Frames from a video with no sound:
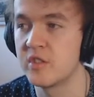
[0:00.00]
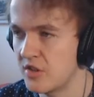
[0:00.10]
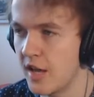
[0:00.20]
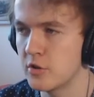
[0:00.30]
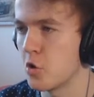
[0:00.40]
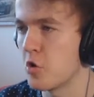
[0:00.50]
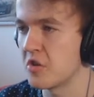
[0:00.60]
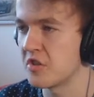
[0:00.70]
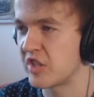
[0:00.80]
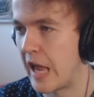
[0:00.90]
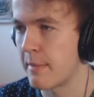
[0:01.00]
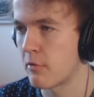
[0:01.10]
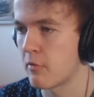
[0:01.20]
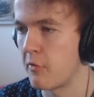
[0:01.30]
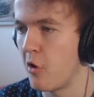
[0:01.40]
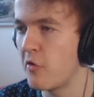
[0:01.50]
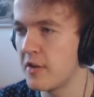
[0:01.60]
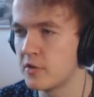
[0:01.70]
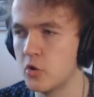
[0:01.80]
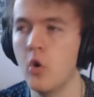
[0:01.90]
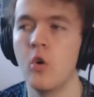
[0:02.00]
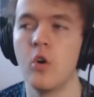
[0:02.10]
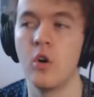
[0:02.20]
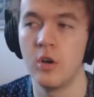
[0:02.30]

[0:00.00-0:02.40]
Santor can slam a revolving door.